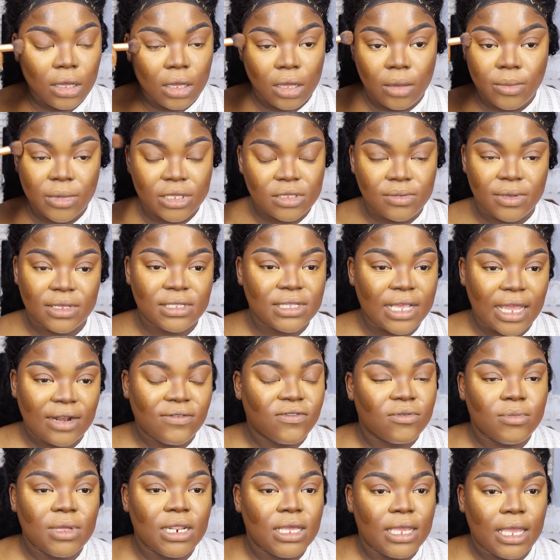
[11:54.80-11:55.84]
it must be a sign
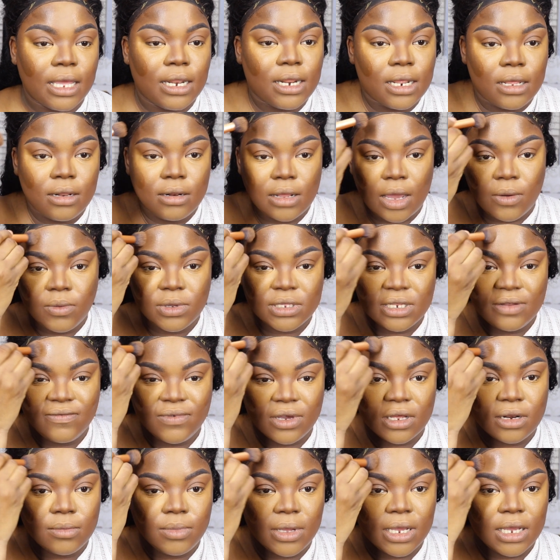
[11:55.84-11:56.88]
for me to get it. I wasn't even
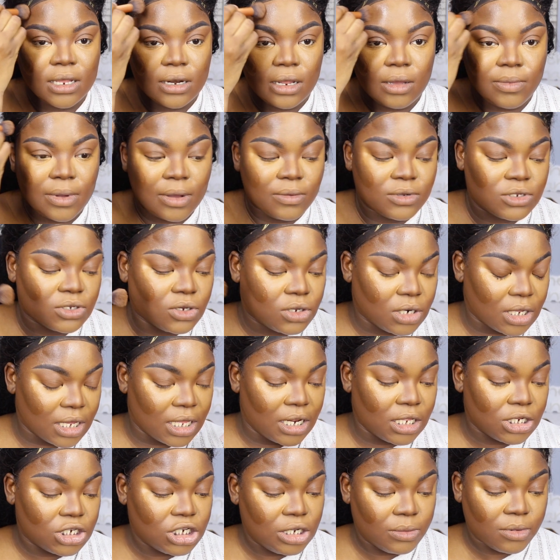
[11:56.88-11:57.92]
gonna pick it up. I was gonna
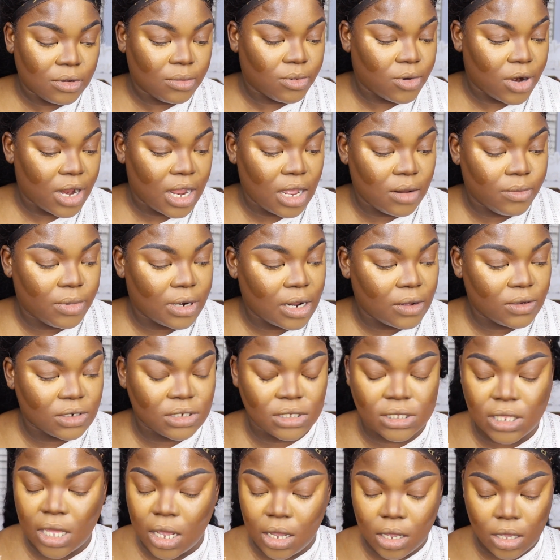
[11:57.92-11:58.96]
get a cheaper brand, but I was
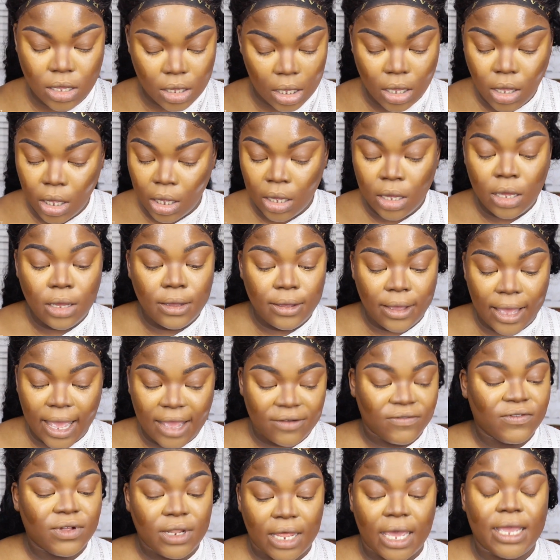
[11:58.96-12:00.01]
just like, I
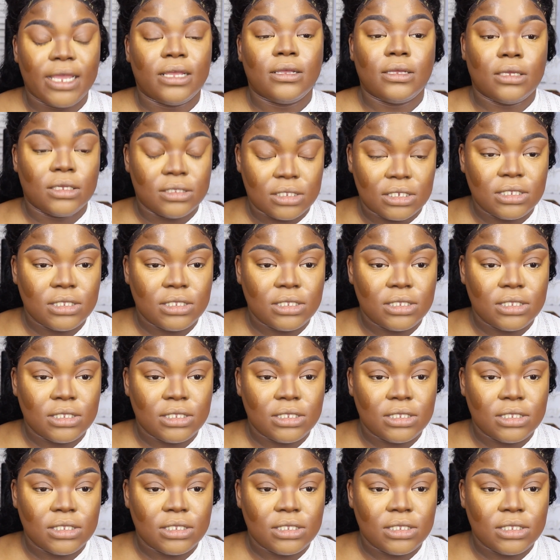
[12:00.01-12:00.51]
feel like it's